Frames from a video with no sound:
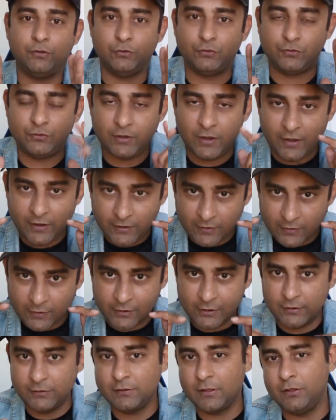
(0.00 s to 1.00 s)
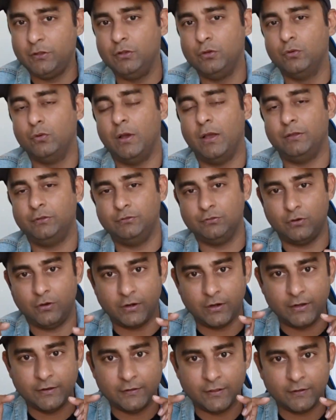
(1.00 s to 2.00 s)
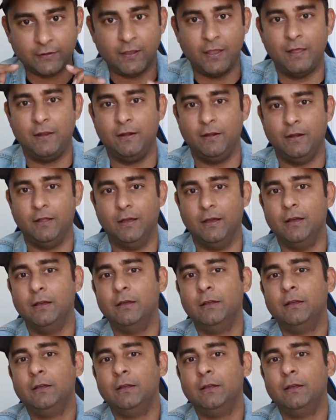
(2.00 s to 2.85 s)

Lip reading: to stay here in the US or in the Canada,